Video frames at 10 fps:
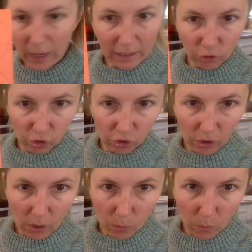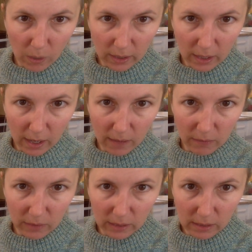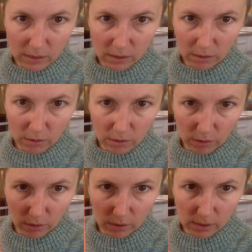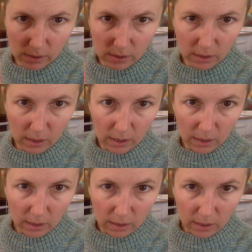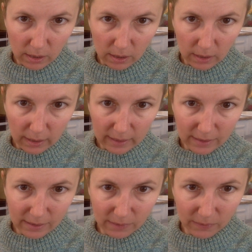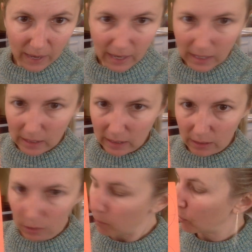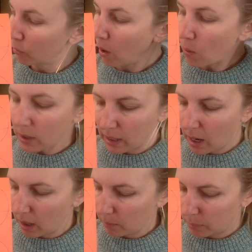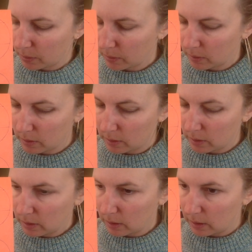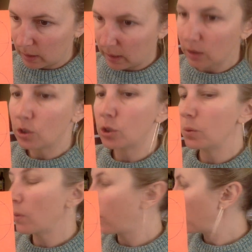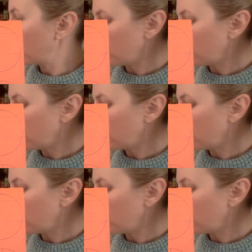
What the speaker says: which one of these circles is divided or broken up into